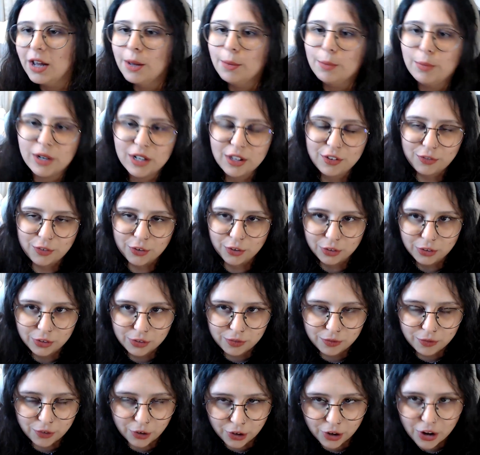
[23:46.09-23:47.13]
But if
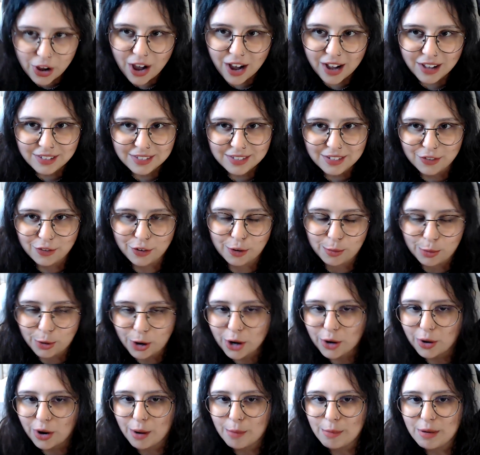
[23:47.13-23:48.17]
you're not, if you're a
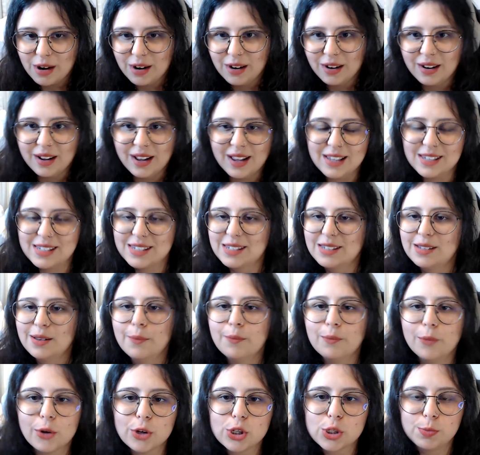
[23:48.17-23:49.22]
programmer, as
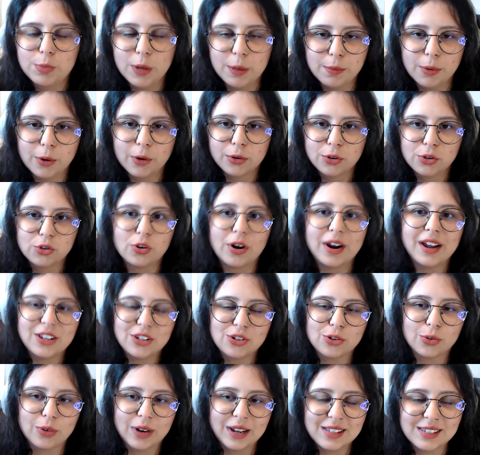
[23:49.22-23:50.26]
most people trying
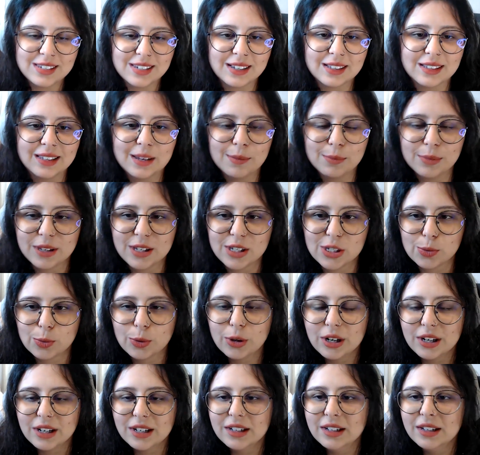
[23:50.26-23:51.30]
to write TLA Plus
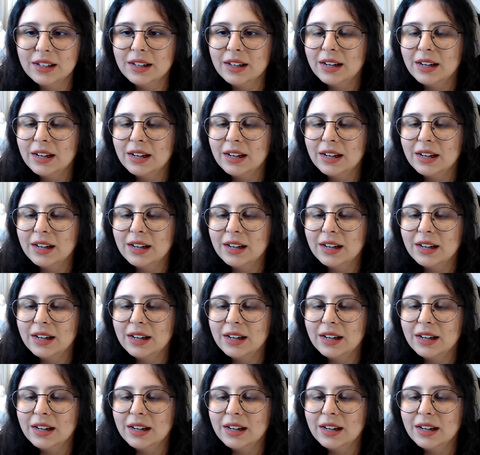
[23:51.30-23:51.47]
were,